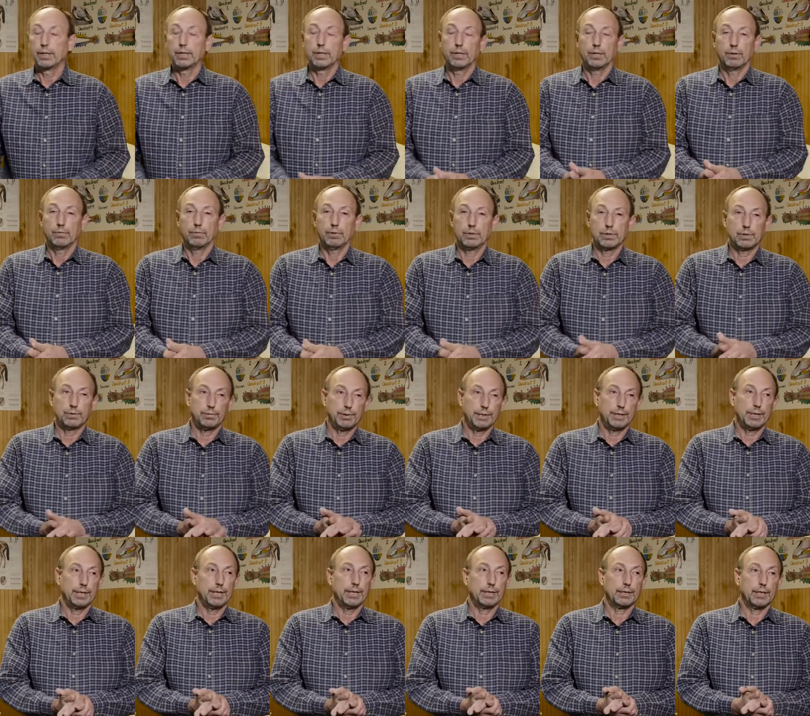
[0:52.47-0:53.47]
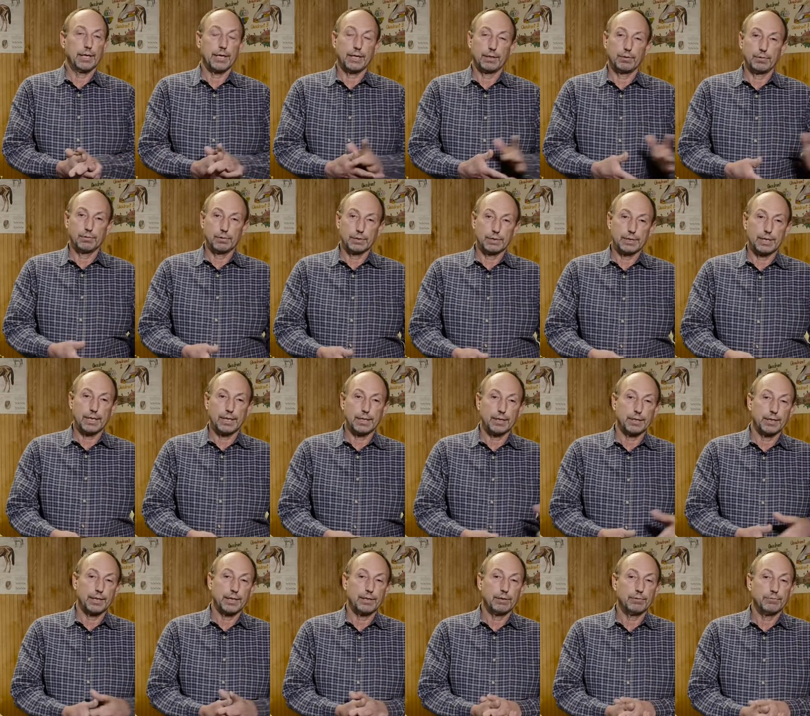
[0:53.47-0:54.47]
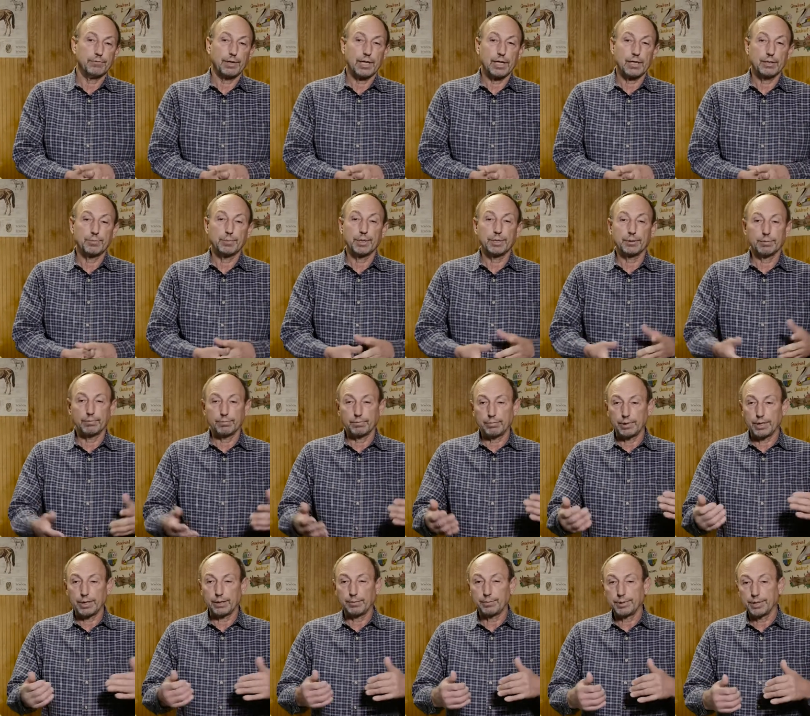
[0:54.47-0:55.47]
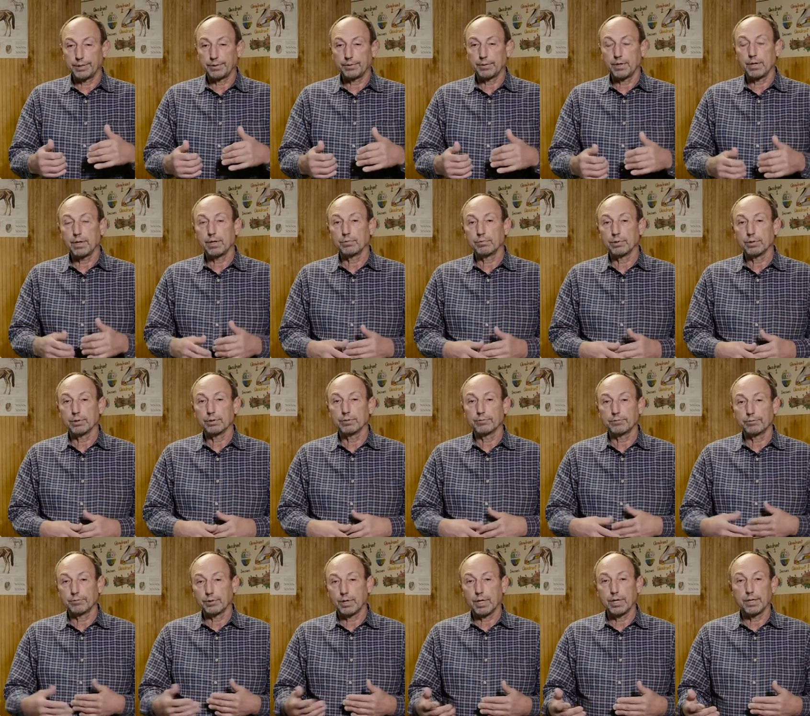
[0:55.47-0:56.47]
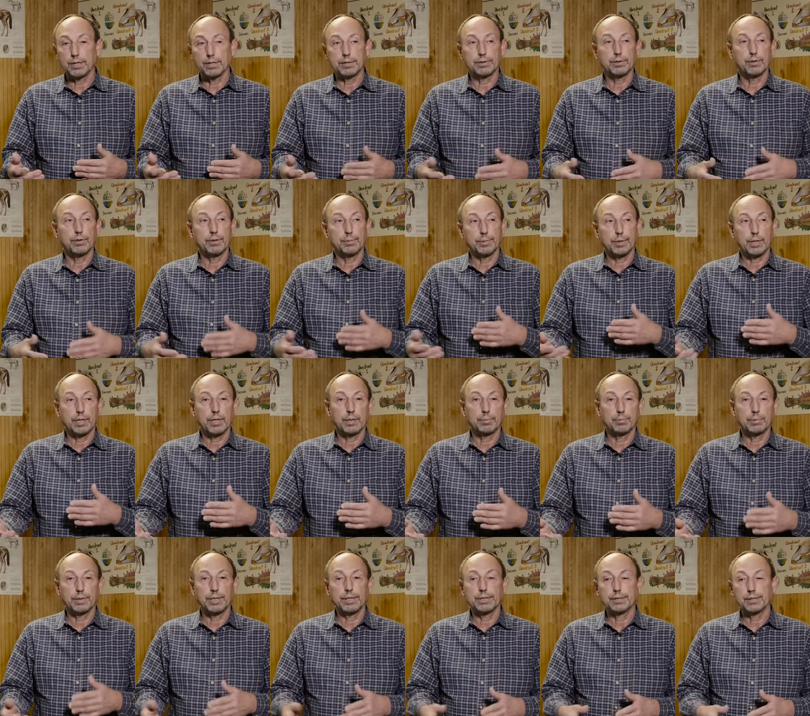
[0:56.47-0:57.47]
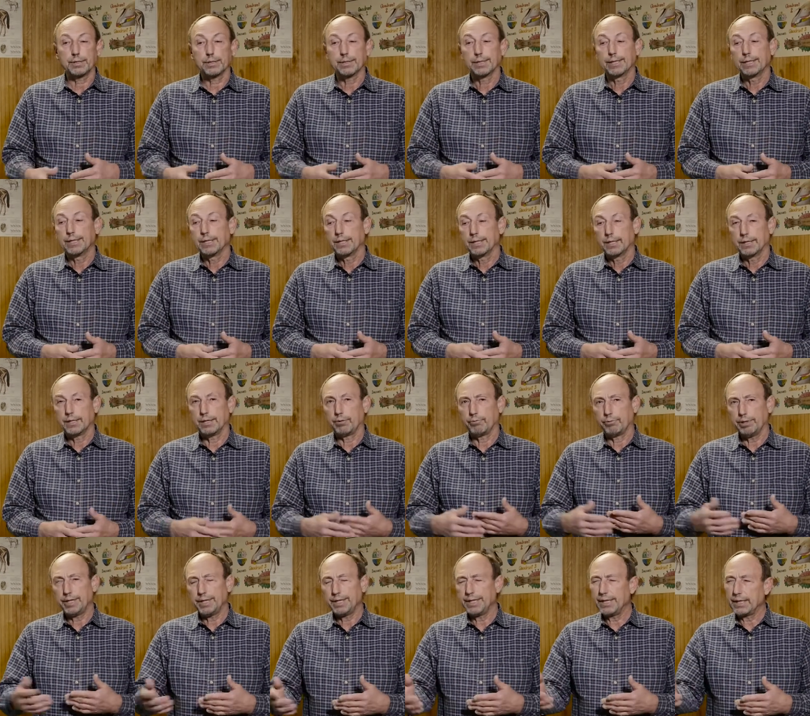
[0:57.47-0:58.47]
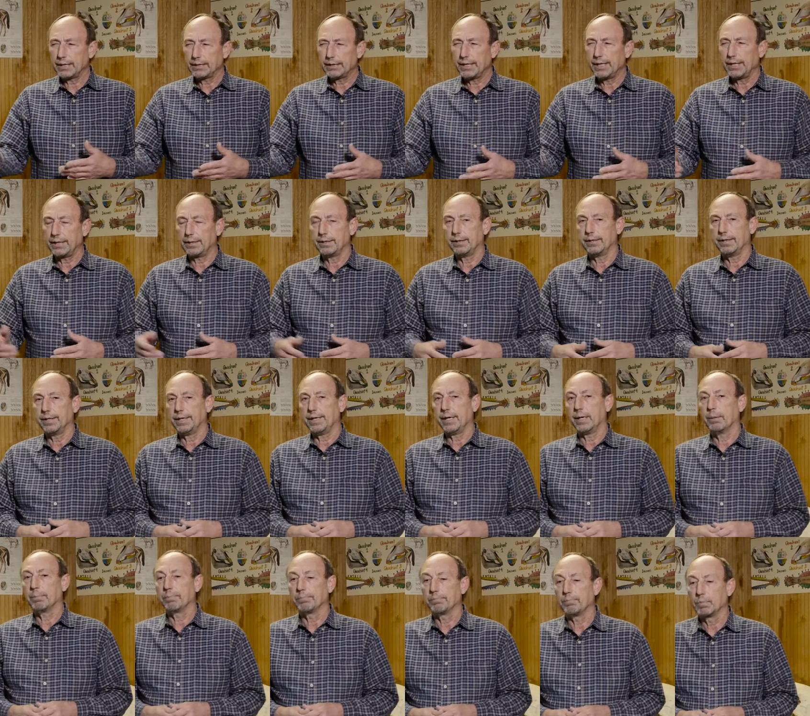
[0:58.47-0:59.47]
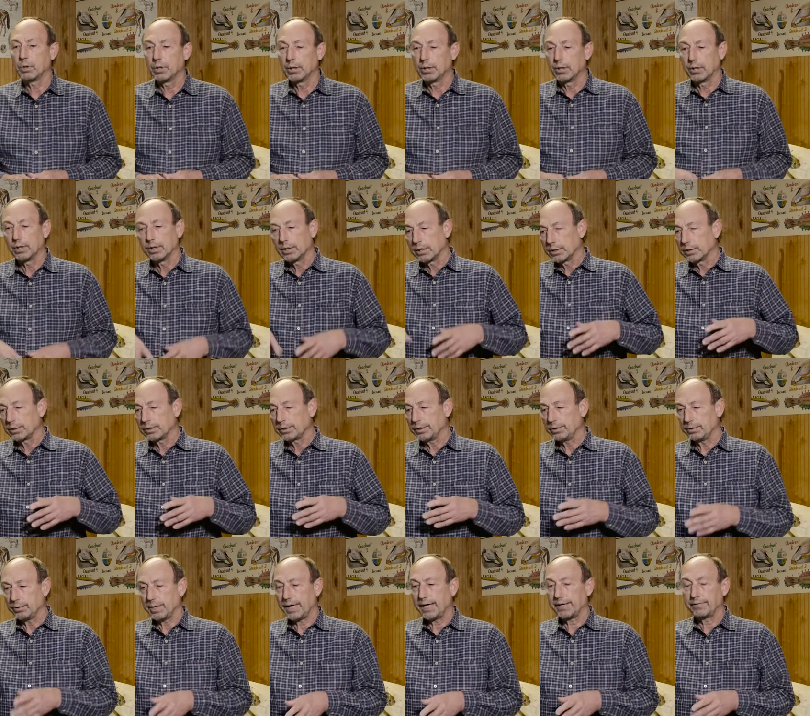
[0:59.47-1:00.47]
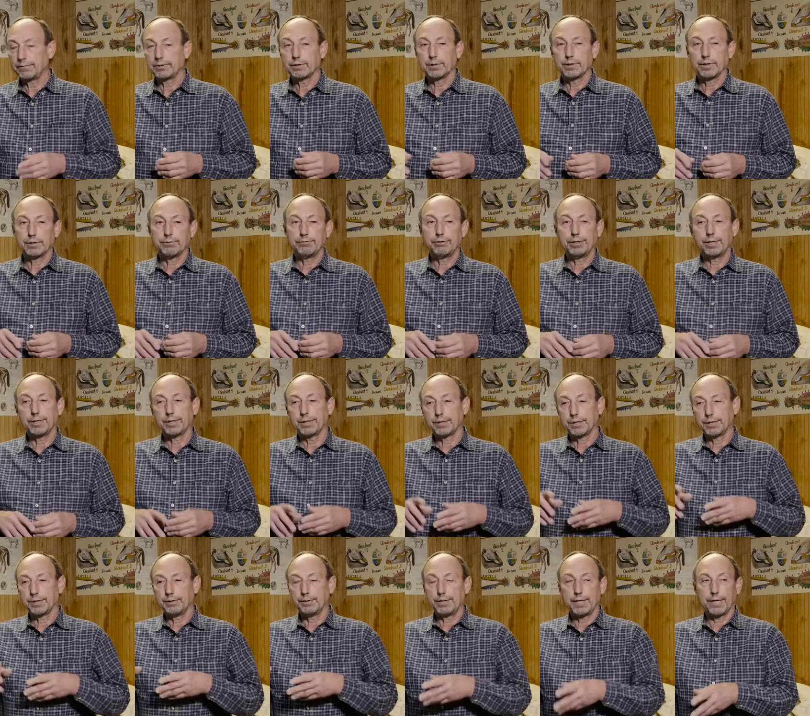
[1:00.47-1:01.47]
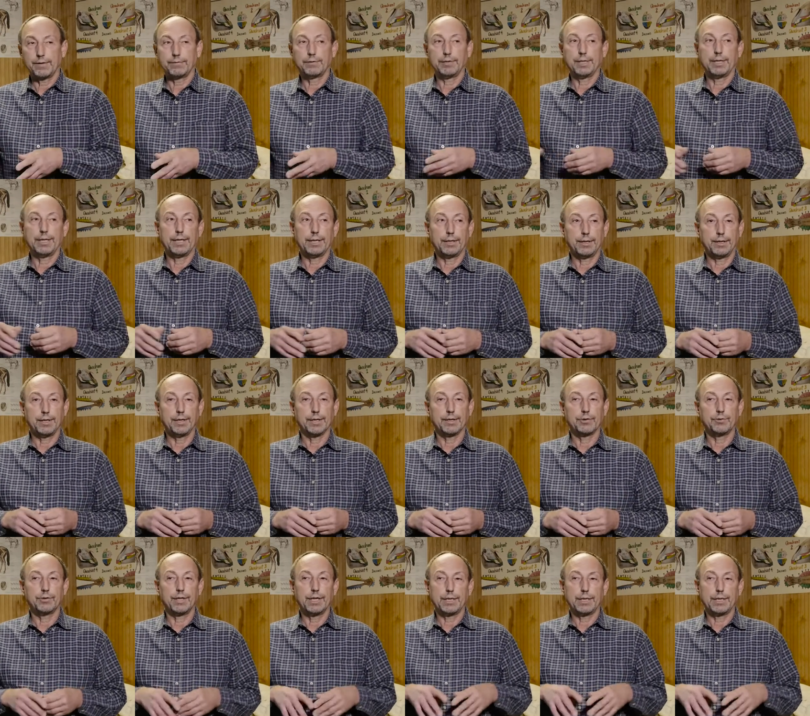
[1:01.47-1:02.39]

Once we take that horse out of their environment, bring them into our world for our enjoyment, our pleasure, then we dictate to them, you have to live here, you have to eat this.